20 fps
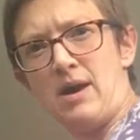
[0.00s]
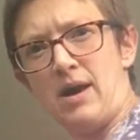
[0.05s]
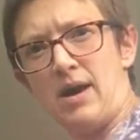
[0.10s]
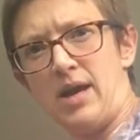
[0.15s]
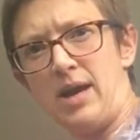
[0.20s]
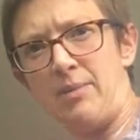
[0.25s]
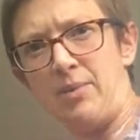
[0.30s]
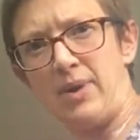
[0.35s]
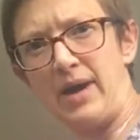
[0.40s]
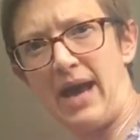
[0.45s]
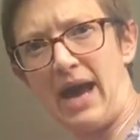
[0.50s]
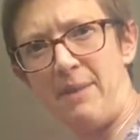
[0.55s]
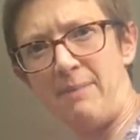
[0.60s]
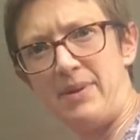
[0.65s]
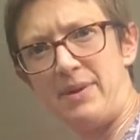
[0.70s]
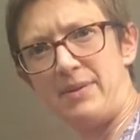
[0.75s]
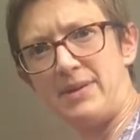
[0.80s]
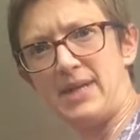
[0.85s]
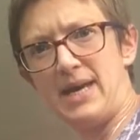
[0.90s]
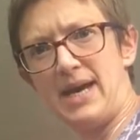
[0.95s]
and I'm quite
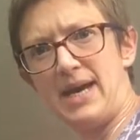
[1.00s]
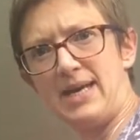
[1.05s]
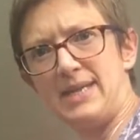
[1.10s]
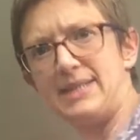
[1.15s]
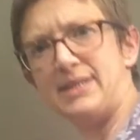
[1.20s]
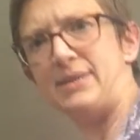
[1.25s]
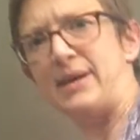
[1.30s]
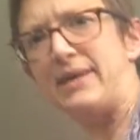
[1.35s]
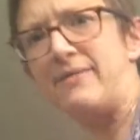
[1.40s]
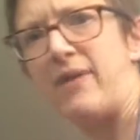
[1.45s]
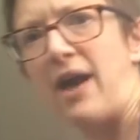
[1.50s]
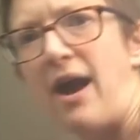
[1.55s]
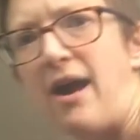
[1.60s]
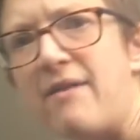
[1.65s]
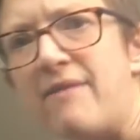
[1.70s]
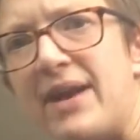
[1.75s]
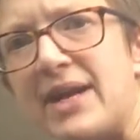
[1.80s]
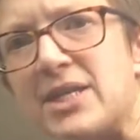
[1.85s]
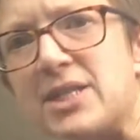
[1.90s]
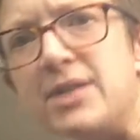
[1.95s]
happy with that. So
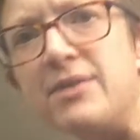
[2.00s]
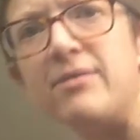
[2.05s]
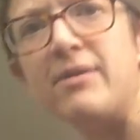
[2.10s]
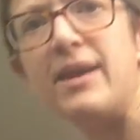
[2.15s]
I've actually